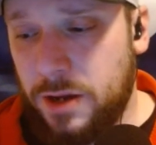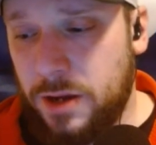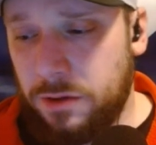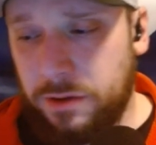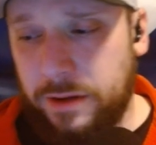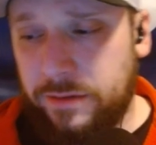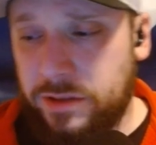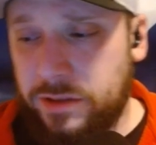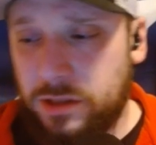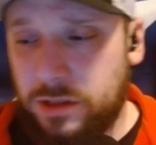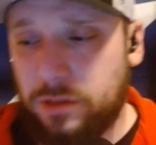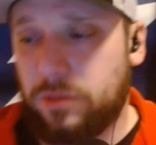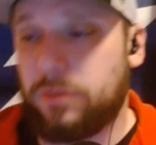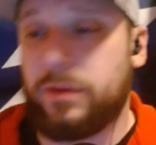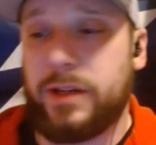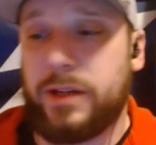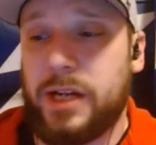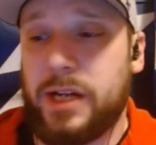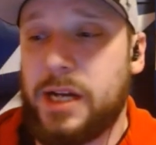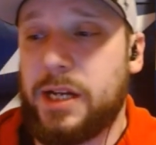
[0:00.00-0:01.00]
know that was a little
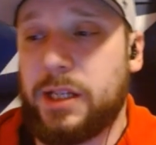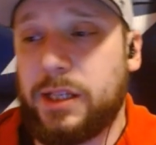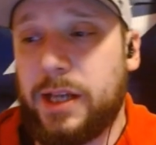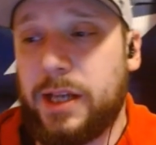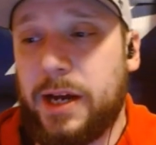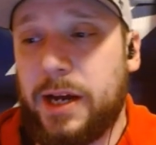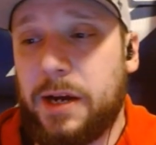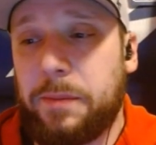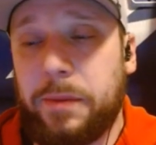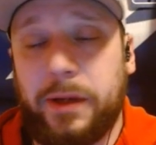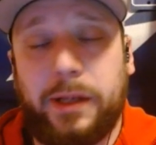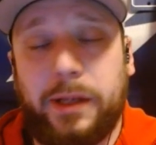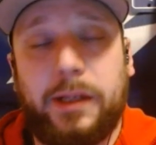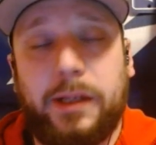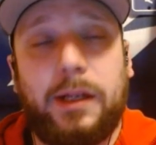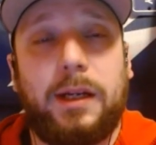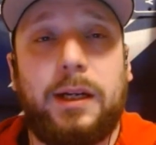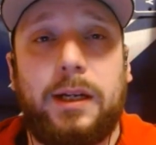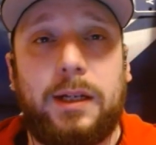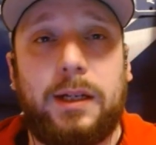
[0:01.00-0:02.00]
redundant there, but
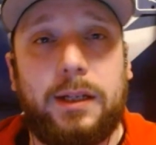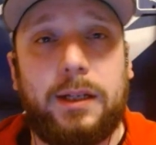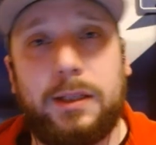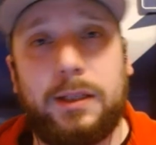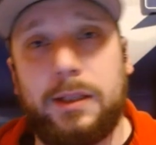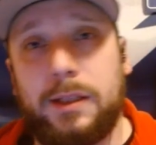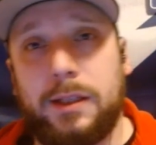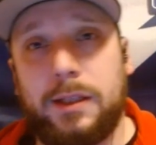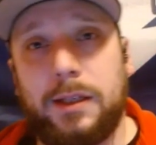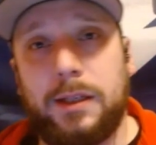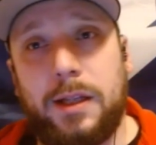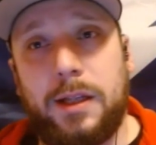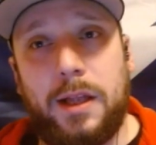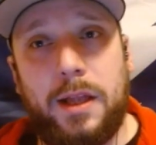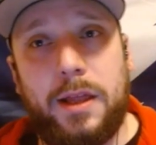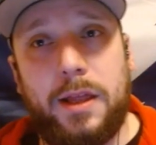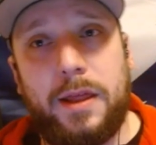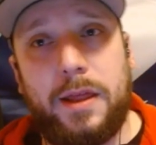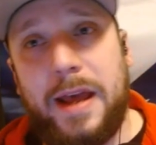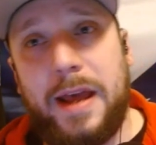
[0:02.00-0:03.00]

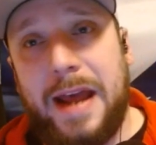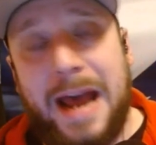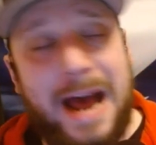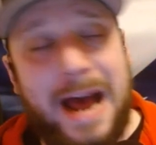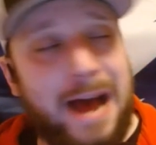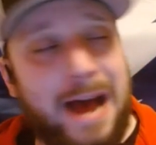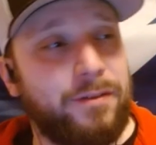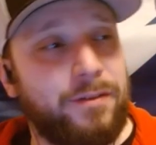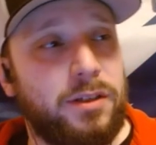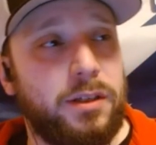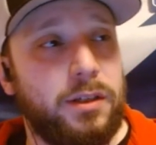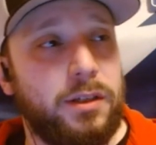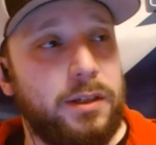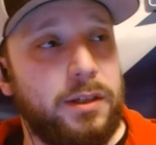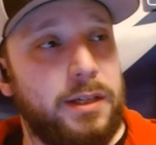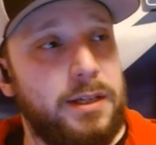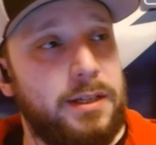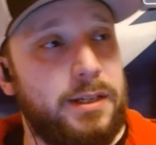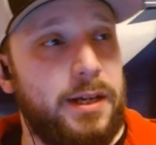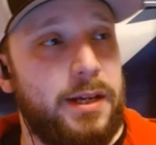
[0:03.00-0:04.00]
they have to
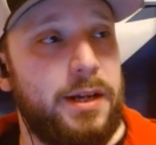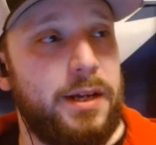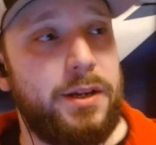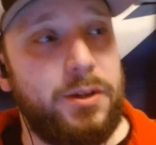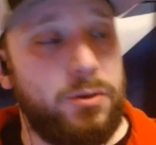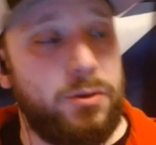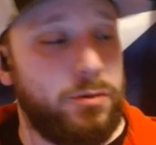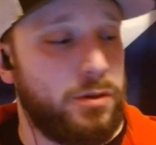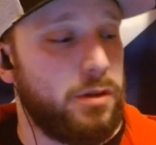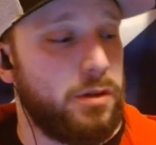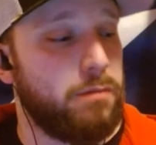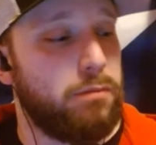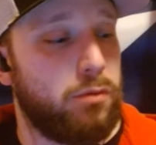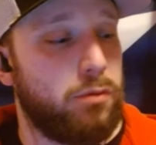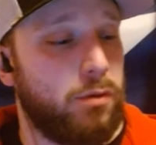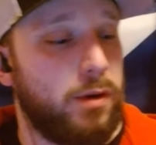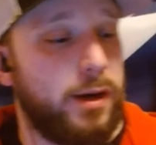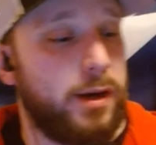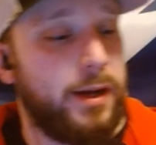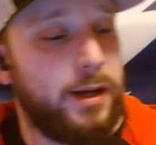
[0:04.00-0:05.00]
continue to
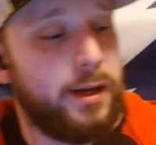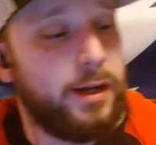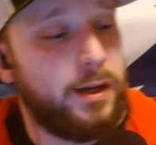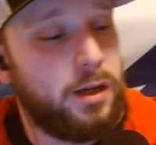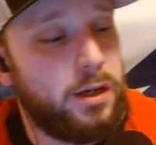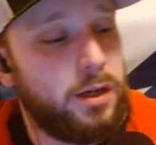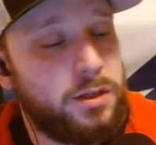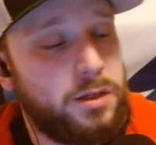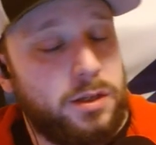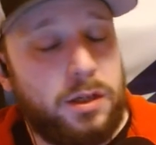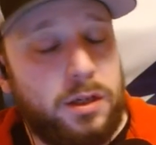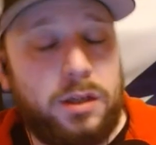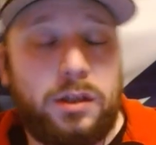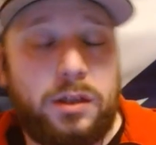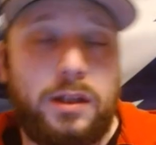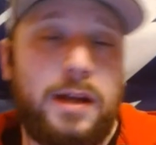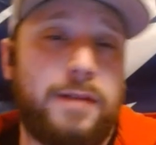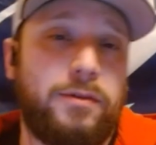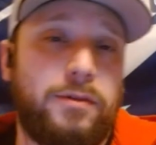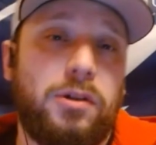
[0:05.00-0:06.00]
bring a
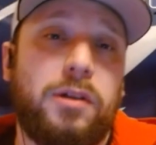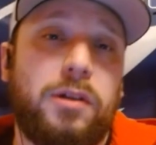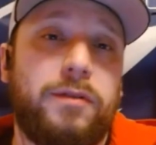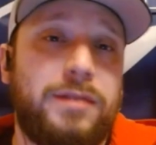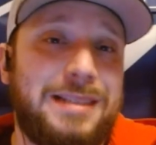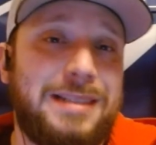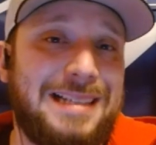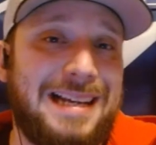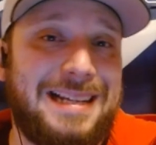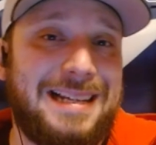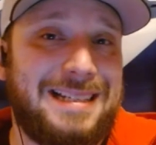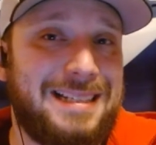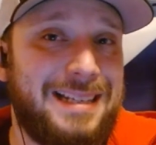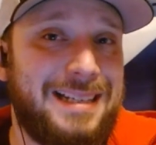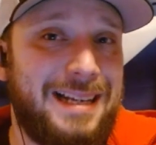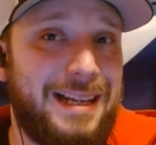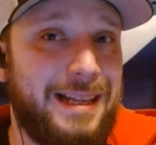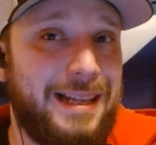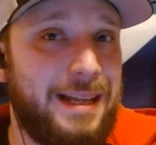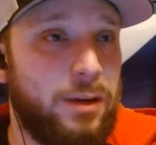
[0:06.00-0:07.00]
certain level of
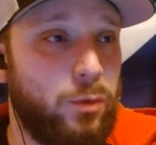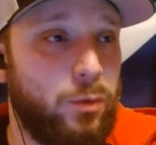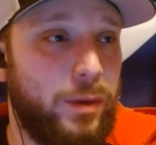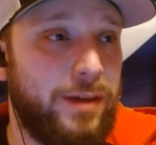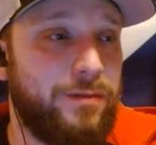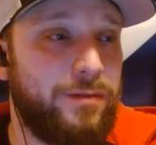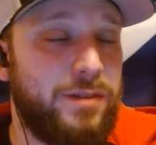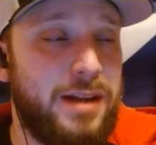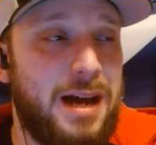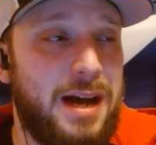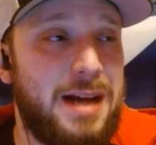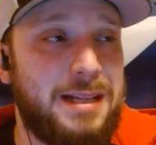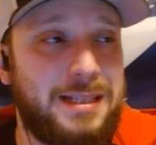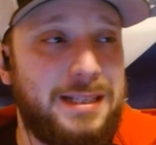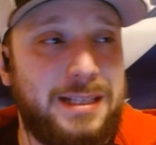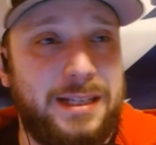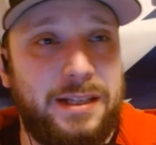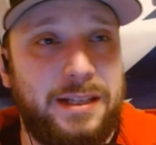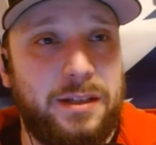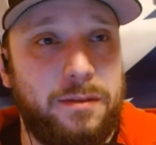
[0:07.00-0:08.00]
intensity that we have not
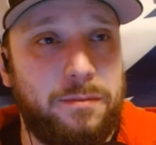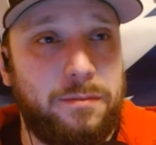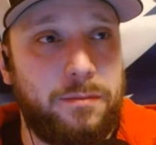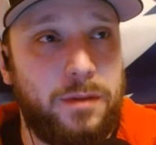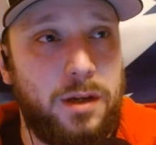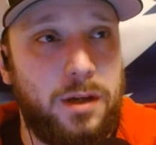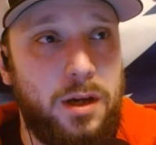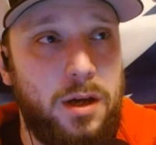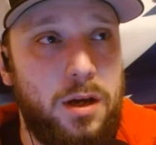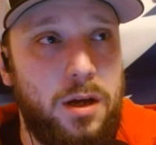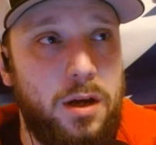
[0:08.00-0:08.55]
seen them